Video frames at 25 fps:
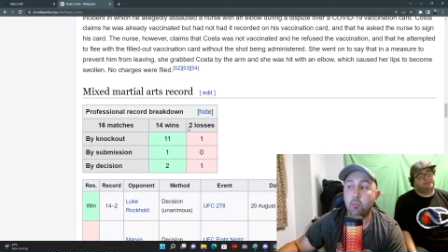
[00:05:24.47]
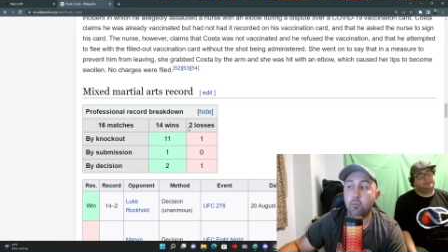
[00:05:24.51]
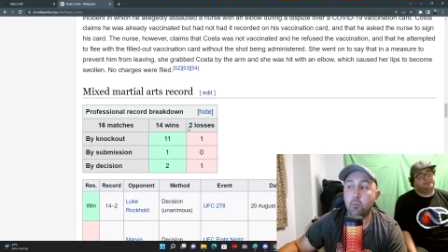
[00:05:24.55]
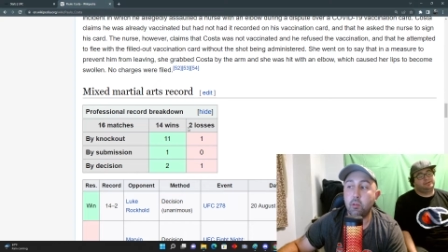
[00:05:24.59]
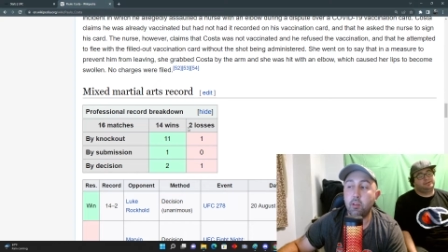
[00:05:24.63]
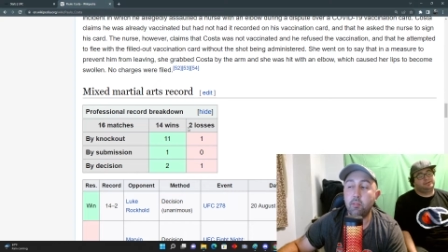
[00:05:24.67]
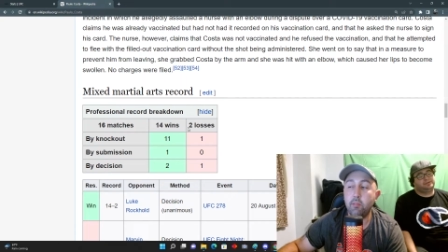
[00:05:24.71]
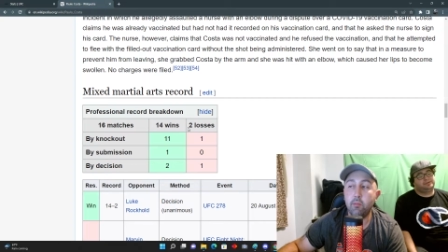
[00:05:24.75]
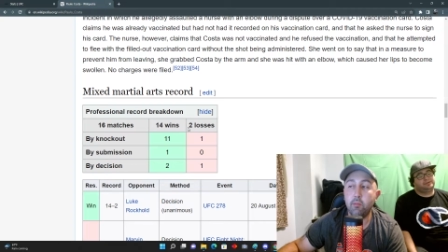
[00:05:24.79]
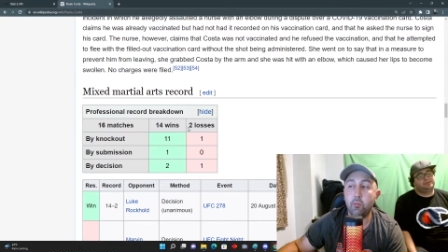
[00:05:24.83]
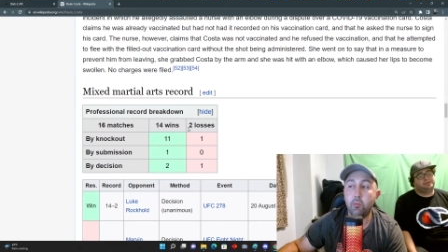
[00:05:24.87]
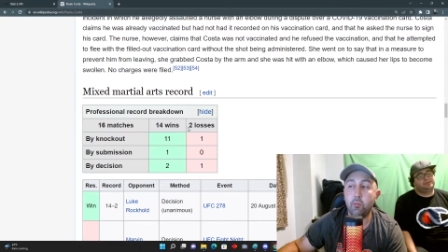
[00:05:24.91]

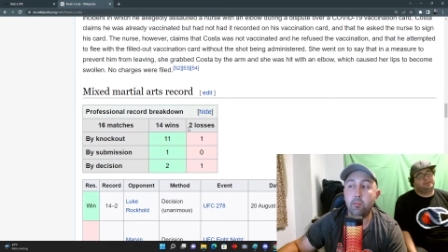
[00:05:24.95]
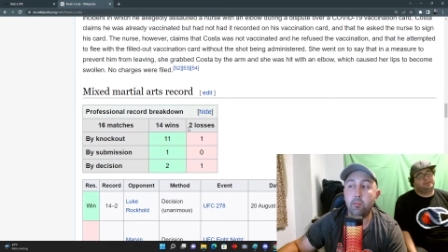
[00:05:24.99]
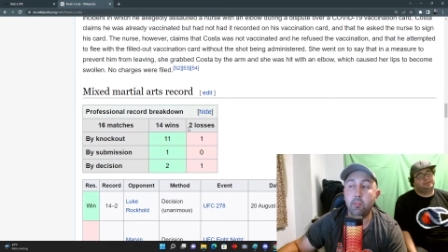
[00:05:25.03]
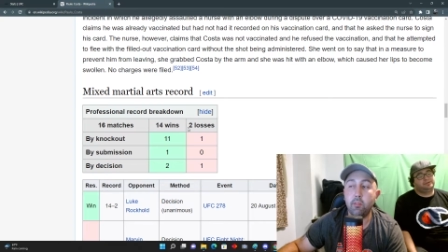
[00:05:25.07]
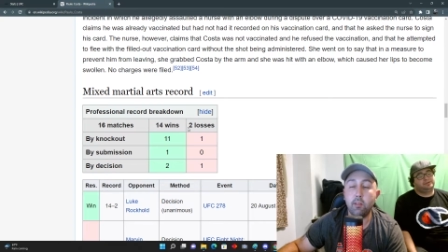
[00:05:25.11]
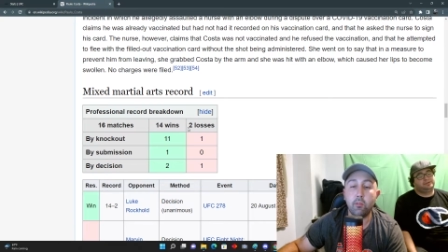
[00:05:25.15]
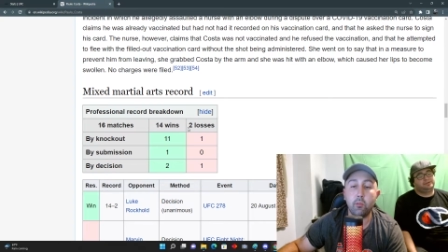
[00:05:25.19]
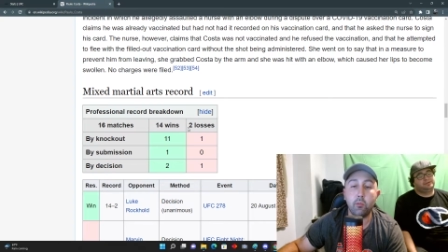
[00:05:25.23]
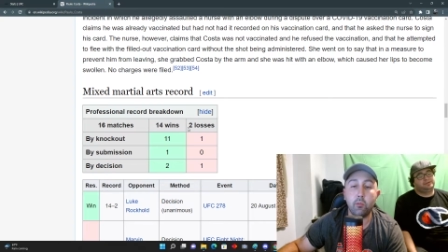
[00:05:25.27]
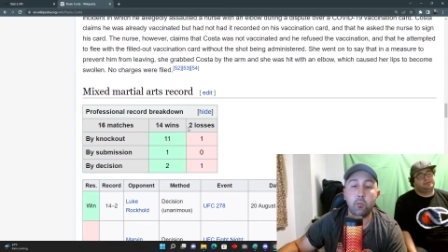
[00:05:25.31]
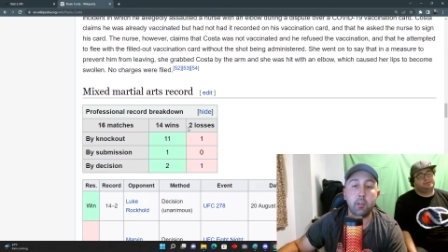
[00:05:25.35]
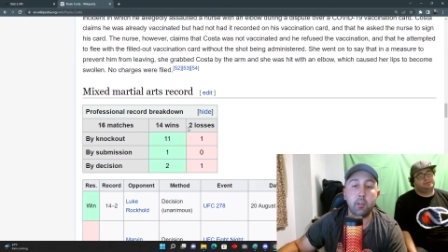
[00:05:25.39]
we've
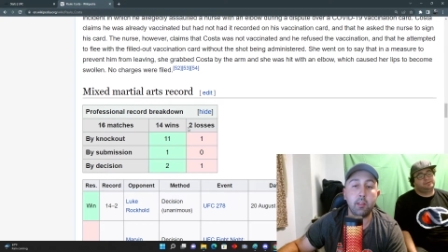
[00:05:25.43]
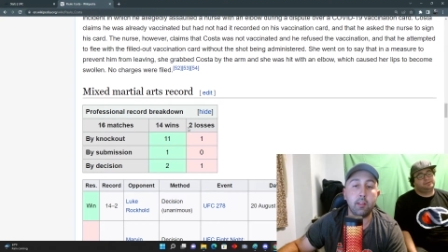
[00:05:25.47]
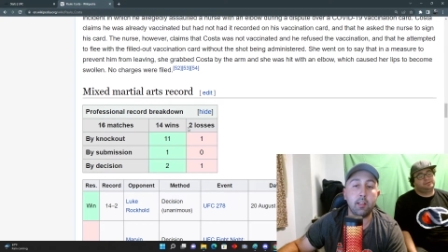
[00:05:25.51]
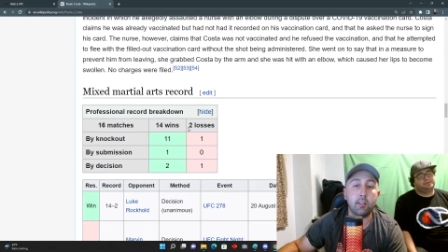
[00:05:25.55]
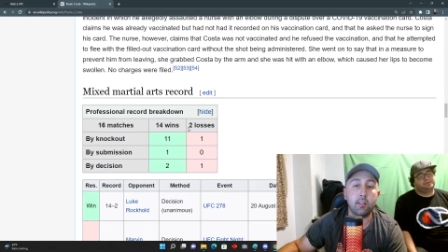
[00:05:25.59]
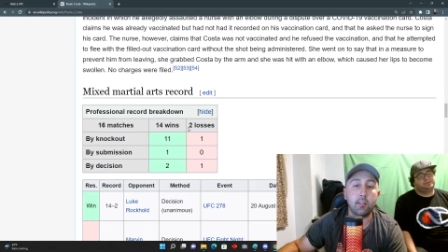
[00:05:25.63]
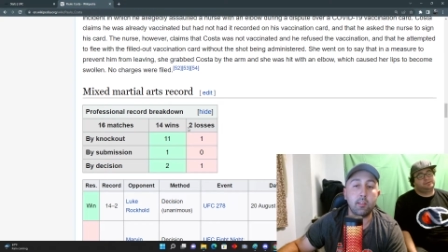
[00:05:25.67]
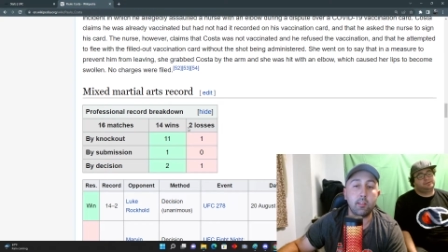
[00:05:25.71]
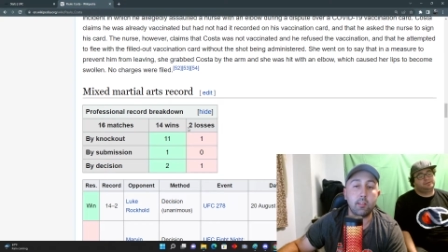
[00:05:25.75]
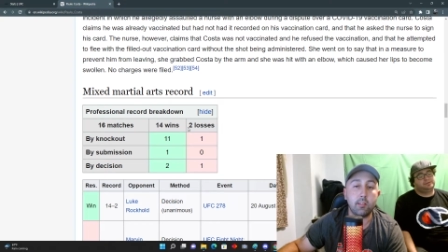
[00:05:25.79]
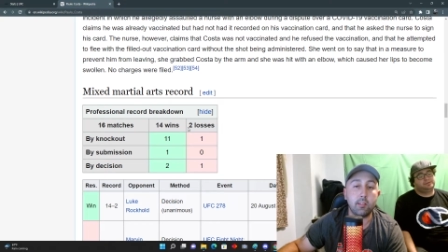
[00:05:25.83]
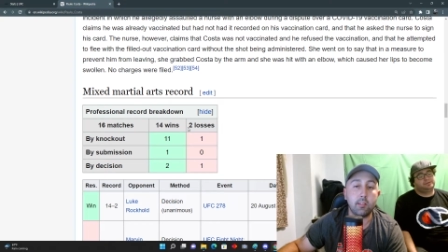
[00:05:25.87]
never really
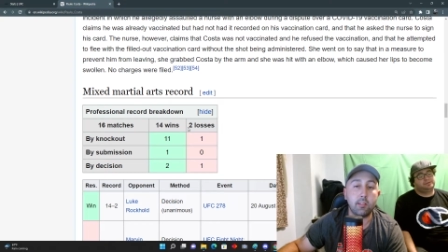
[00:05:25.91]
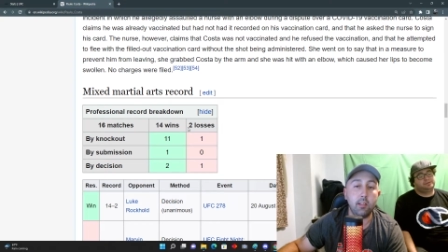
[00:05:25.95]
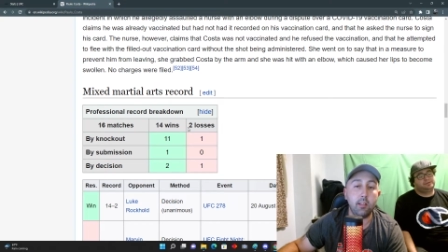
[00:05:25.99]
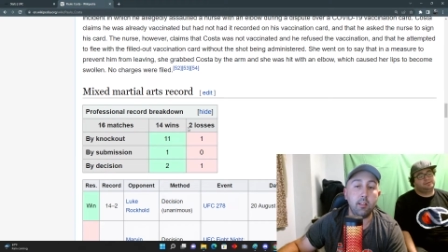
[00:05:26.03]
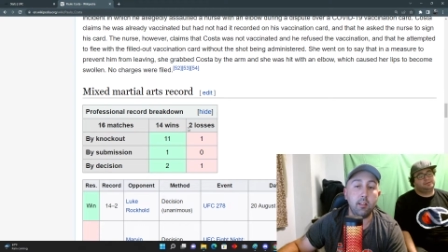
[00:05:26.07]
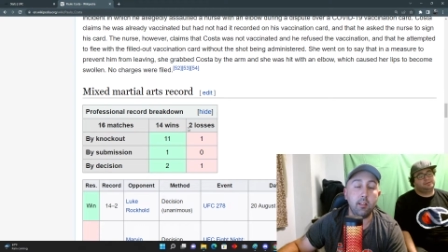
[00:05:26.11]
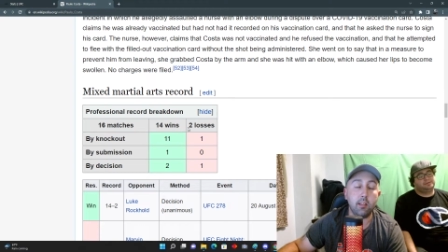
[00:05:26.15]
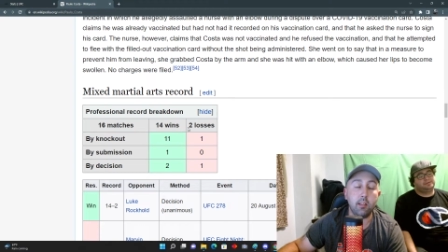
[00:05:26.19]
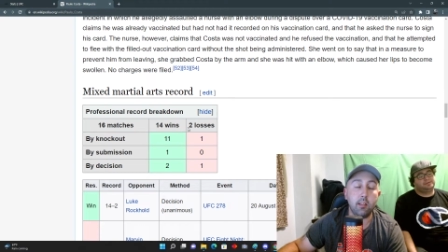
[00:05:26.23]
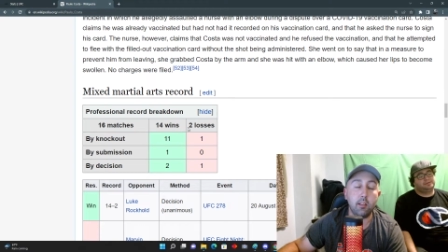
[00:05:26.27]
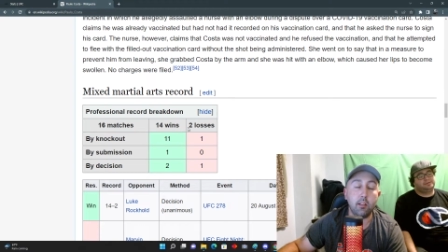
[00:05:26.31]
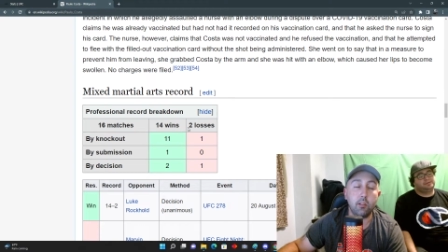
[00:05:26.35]
got to see
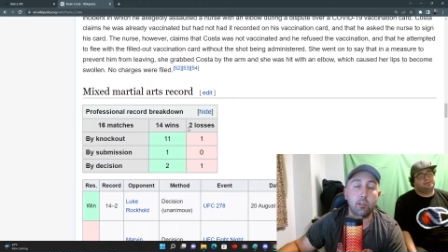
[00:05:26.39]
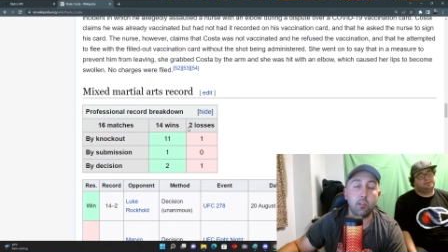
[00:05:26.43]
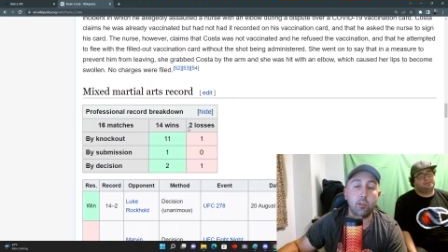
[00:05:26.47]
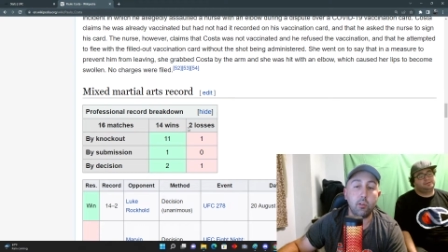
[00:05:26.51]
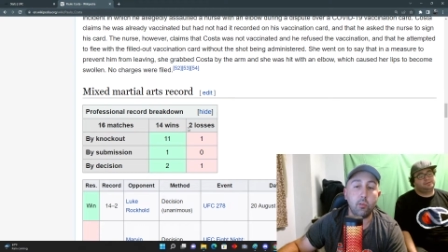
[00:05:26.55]
like